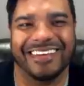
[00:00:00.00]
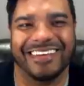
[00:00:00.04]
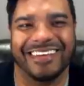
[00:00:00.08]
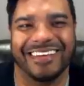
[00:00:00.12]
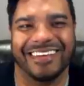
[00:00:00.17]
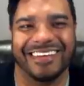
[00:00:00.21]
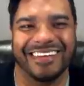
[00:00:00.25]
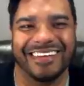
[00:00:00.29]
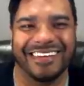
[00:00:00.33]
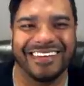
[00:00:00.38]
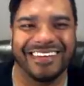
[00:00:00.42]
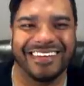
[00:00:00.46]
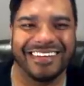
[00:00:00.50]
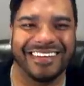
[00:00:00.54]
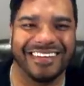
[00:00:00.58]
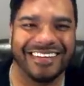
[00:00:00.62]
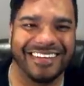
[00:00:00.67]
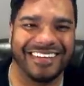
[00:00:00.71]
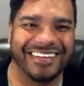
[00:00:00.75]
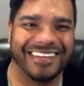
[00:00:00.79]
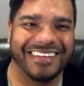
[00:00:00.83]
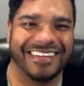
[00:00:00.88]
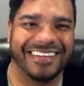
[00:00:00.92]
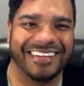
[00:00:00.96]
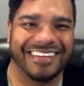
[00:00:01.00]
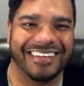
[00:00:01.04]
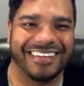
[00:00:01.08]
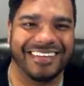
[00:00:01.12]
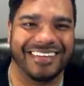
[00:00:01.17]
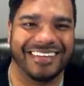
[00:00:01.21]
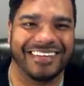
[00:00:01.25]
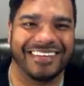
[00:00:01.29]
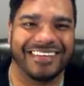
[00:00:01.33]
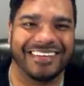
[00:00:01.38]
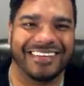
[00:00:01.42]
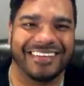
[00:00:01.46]

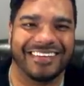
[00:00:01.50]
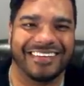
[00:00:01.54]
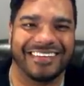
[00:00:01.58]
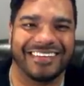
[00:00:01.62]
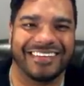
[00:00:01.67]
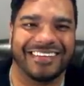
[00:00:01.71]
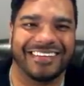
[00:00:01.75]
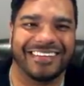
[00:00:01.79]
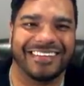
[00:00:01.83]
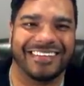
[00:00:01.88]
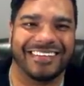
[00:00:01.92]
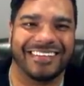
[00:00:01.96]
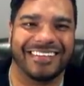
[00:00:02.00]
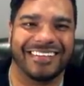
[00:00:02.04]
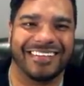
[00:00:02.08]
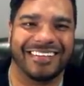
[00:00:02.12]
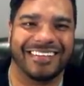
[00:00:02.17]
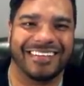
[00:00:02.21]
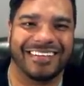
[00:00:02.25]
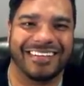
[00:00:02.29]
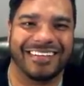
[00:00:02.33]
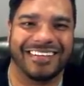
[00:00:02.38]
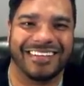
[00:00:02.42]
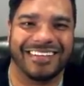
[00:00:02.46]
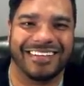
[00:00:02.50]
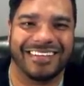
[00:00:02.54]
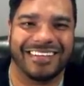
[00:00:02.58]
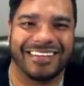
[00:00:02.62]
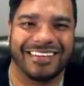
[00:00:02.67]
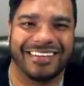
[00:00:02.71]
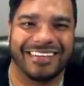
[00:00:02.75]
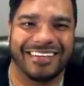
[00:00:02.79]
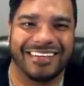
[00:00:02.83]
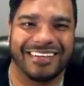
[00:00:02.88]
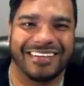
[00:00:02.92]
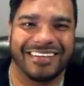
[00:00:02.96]

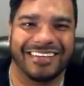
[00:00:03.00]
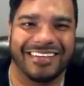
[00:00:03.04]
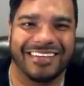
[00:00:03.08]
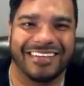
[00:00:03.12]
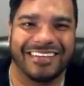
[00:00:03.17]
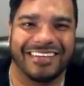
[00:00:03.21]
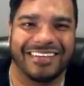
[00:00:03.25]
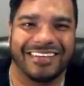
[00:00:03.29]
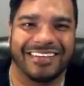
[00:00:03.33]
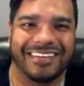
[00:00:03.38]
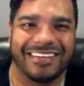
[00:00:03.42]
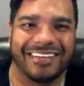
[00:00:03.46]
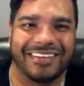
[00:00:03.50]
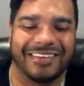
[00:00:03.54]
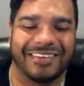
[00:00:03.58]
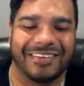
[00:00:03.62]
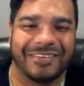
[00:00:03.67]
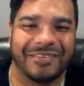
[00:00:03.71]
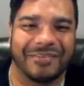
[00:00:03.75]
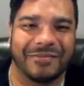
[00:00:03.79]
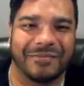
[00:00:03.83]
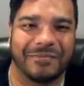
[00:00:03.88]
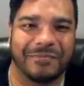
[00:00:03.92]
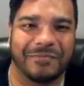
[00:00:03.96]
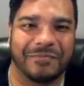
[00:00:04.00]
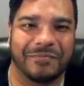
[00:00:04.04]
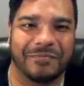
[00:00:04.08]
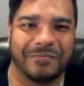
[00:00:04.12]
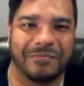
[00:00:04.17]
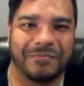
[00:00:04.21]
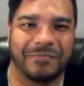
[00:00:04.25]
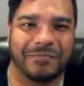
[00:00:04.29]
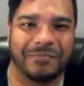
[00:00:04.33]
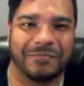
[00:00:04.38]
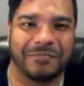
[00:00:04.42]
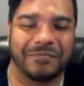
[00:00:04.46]

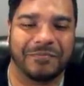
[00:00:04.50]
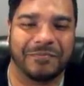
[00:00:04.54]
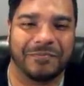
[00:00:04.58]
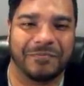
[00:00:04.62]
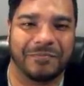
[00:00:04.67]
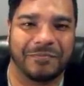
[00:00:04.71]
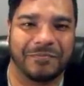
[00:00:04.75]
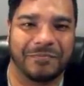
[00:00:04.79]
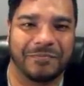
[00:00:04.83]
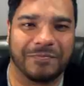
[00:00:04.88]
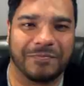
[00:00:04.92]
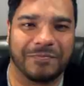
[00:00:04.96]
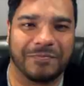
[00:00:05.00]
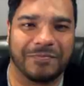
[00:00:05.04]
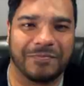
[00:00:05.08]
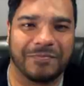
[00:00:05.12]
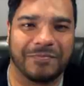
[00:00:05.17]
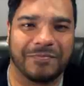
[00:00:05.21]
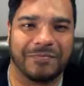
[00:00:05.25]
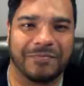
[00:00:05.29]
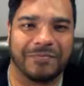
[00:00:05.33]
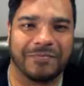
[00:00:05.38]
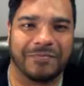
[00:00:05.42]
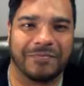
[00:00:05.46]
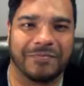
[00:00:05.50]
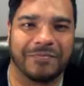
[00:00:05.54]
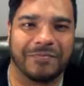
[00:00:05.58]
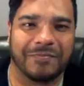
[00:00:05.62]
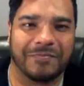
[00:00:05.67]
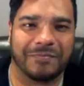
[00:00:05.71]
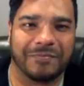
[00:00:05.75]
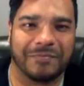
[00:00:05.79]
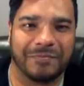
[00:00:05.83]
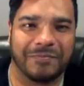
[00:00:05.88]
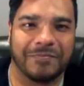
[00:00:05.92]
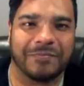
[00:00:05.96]

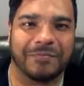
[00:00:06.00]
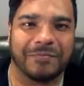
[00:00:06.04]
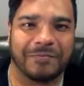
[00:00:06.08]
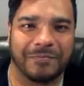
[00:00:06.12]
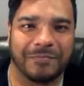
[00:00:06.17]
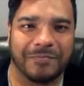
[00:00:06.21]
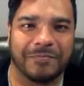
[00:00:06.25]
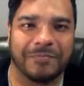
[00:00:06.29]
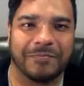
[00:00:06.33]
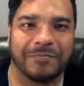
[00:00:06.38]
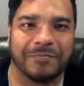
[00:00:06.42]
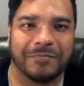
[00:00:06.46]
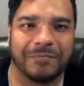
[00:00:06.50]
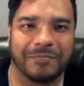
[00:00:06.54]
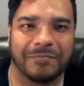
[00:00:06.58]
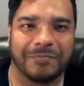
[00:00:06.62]
(silent)